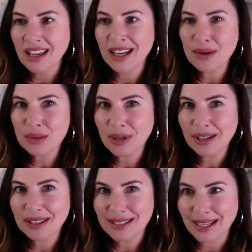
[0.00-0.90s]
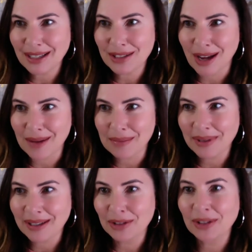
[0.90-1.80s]
And I was wearing a tank top
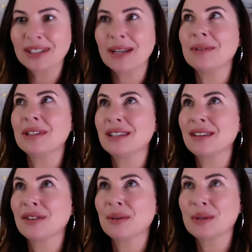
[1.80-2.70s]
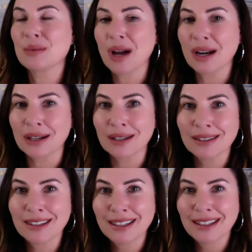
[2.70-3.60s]
and looked up to see if there was
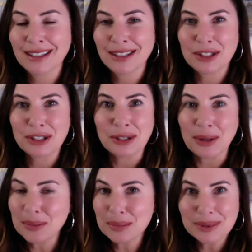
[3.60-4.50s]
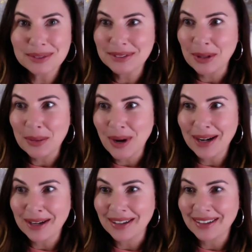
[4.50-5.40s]
water. Nope, no
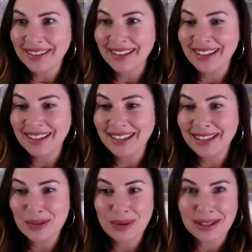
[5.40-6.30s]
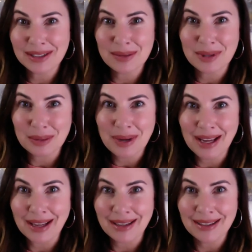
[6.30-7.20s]
water. Then it quickly went
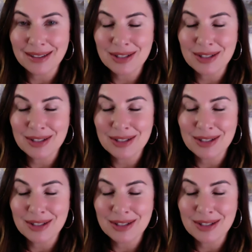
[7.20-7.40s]
away.